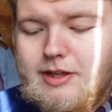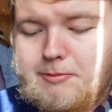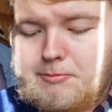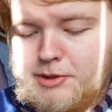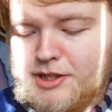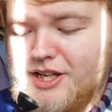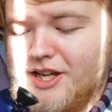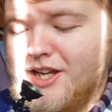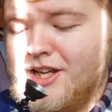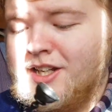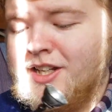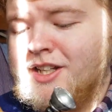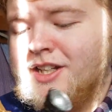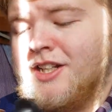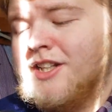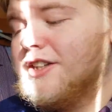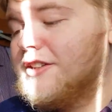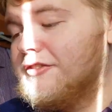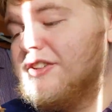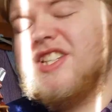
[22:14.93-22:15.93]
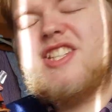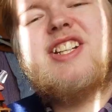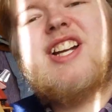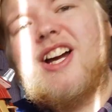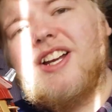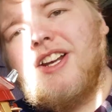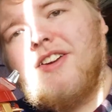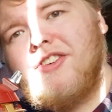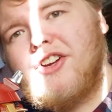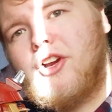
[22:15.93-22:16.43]
But the reason
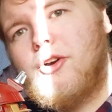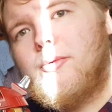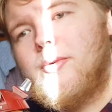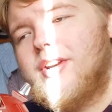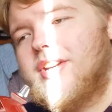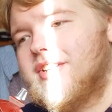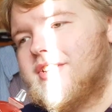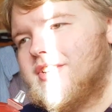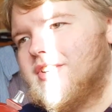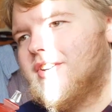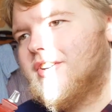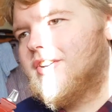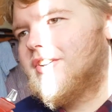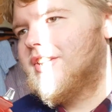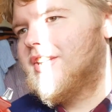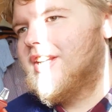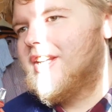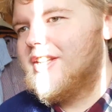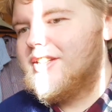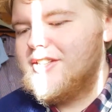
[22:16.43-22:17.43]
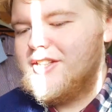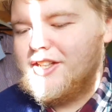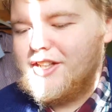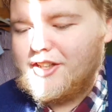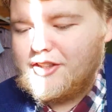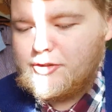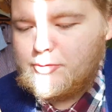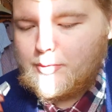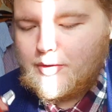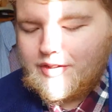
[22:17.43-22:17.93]
I never got one is because I got the
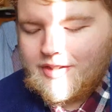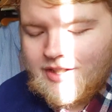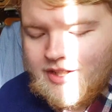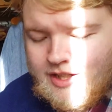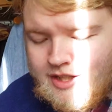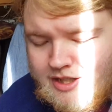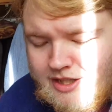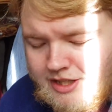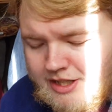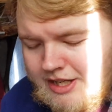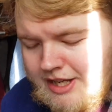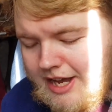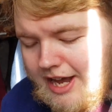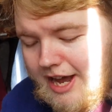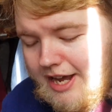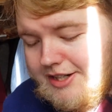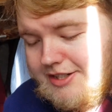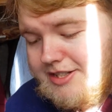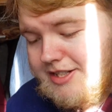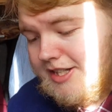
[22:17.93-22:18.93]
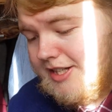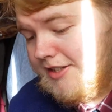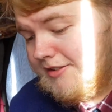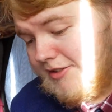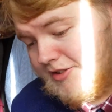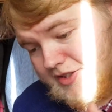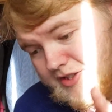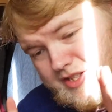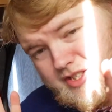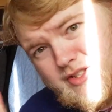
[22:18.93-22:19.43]
18-inch one, and
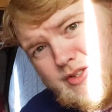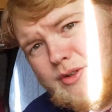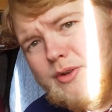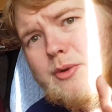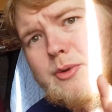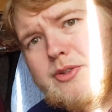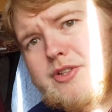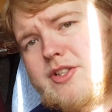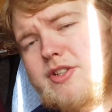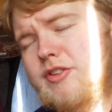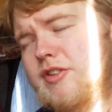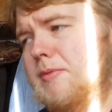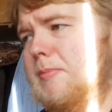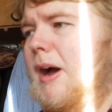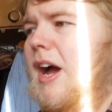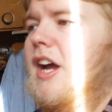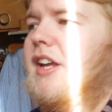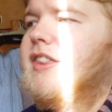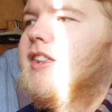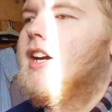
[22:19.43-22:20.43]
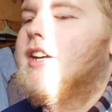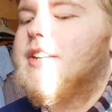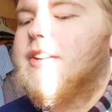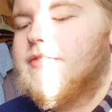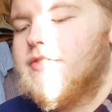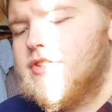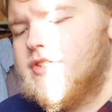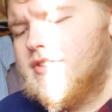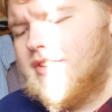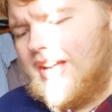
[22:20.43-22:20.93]
there's a whole story behind that, and
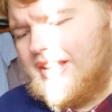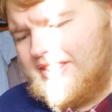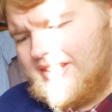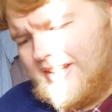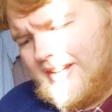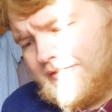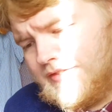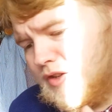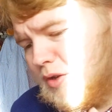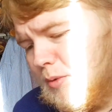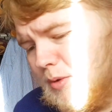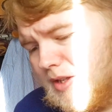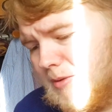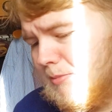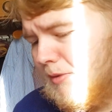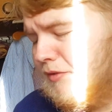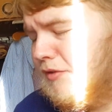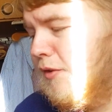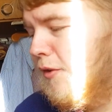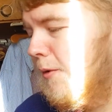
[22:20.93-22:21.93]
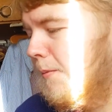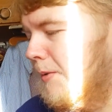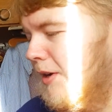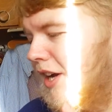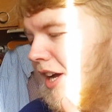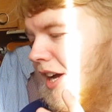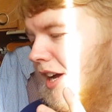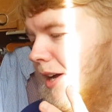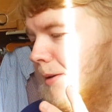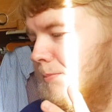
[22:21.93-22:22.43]
I've told it before.
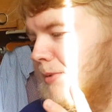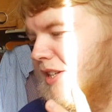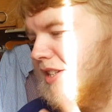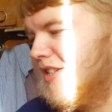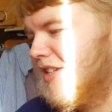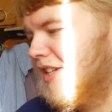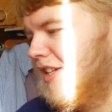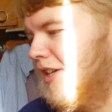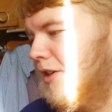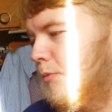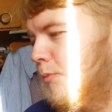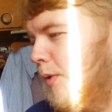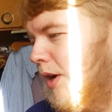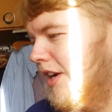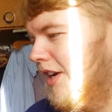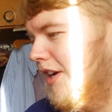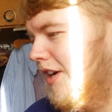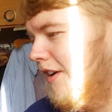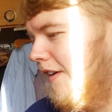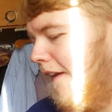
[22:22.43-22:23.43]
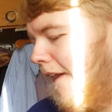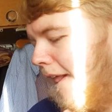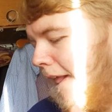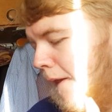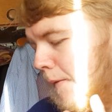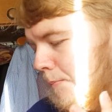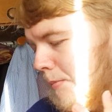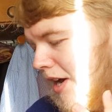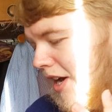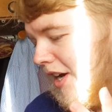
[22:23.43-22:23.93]
But basically, when
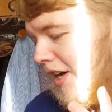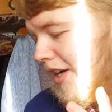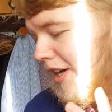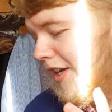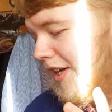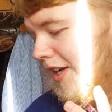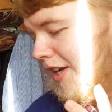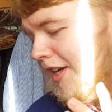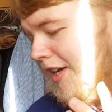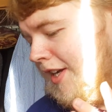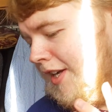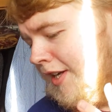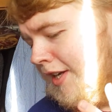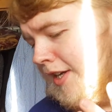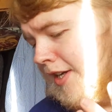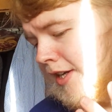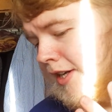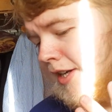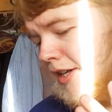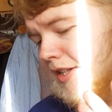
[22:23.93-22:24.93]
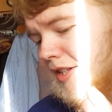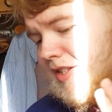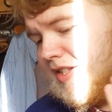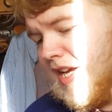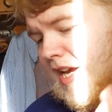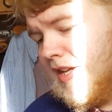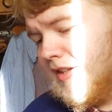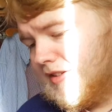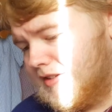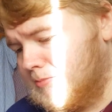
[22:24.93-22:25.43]
on my
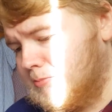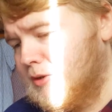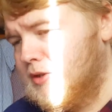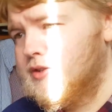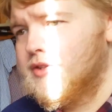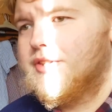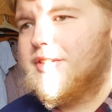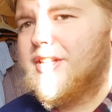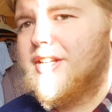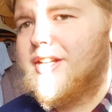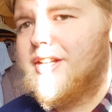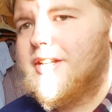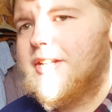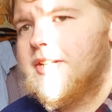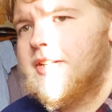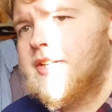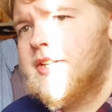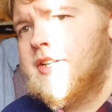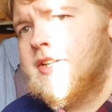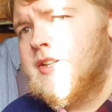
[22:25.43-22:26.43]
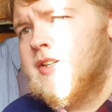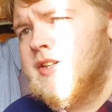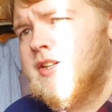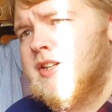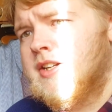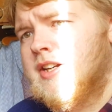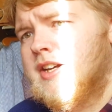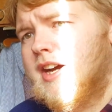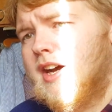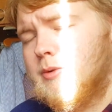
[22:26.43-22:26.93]
10th birthday,
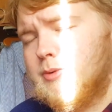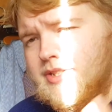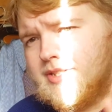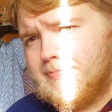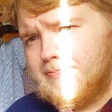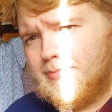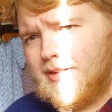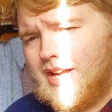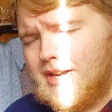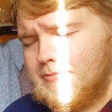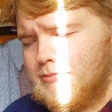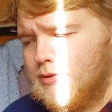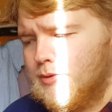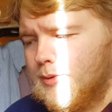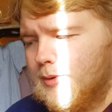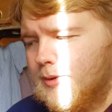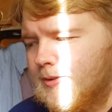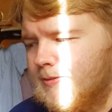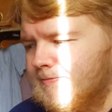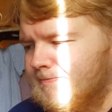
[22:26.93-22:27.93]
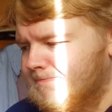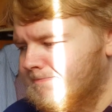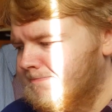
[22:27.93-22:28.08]
I was in Blackpool,